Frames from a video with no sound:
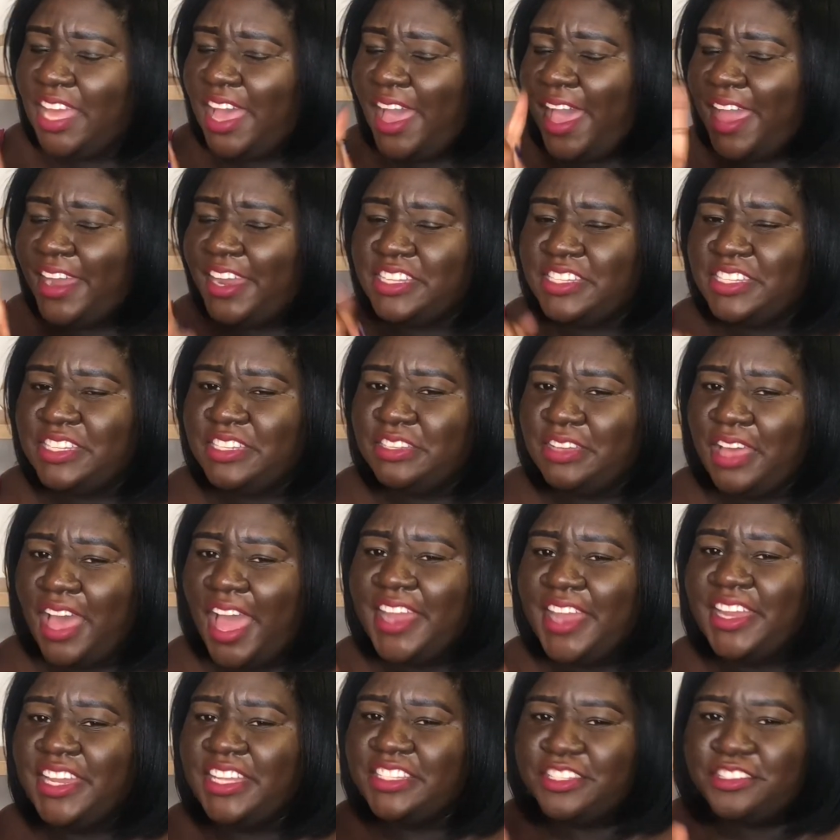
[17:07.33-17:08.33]
I need to
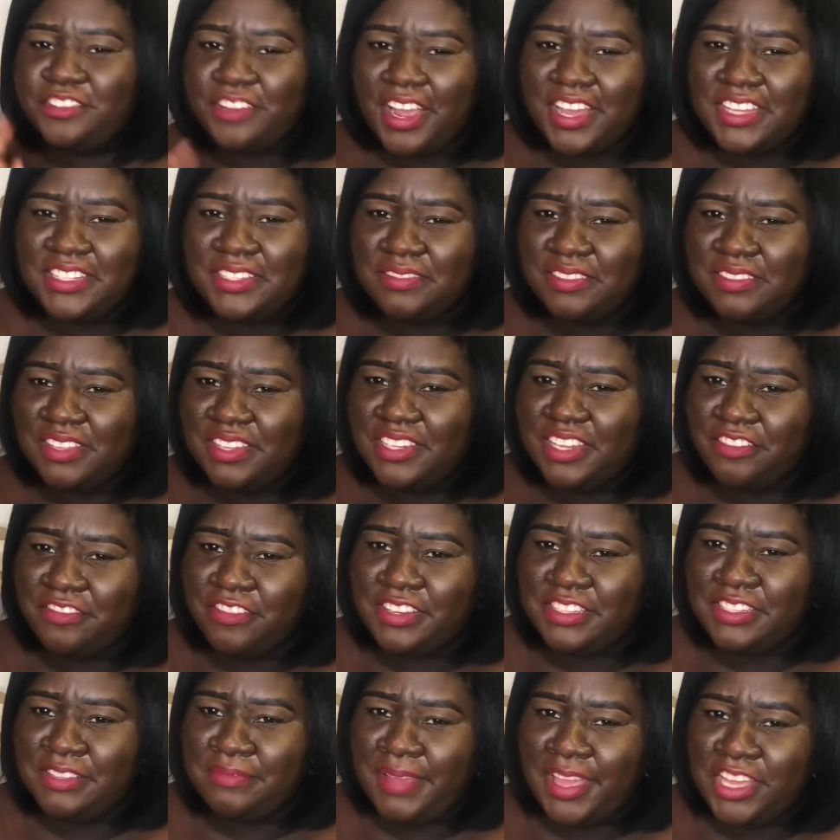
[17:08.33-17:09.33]
I need to try something
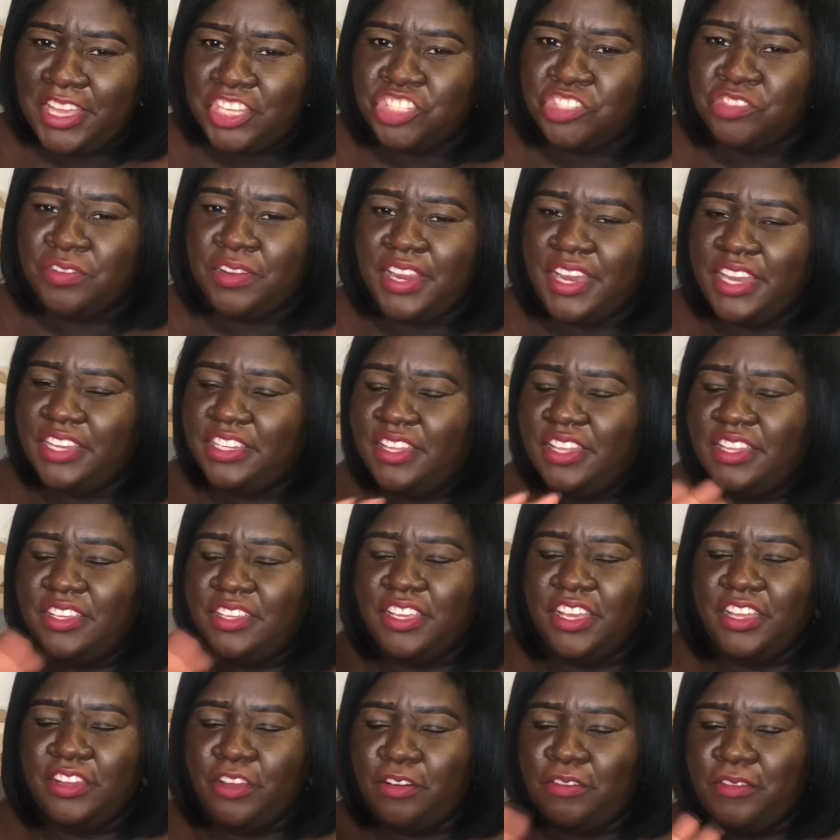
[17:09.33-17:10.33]
different to make sure it, it
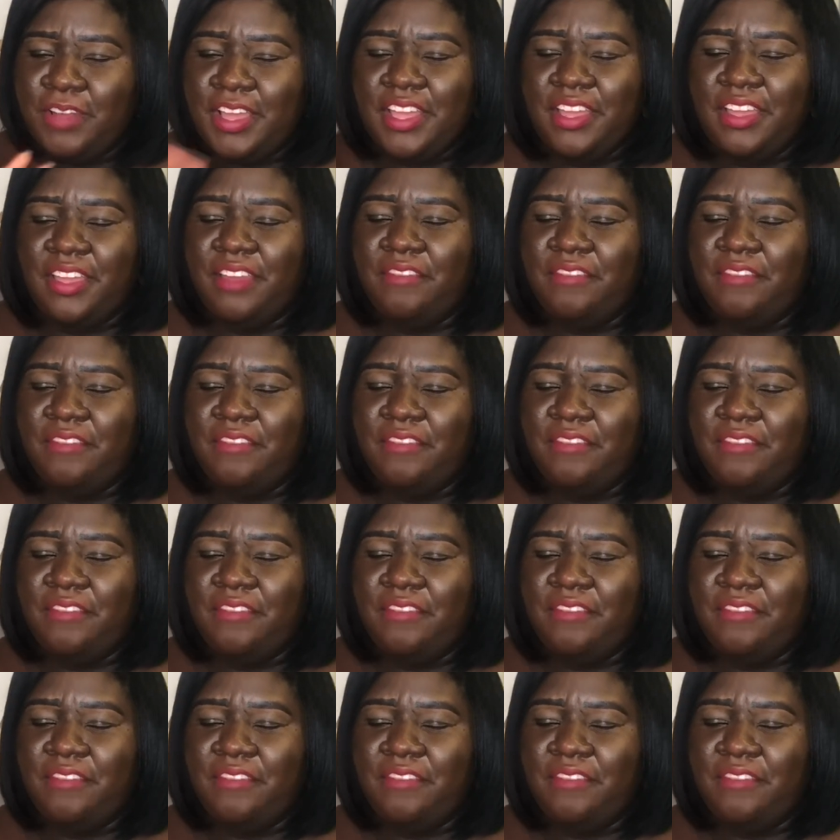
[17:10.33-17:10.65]
you know it,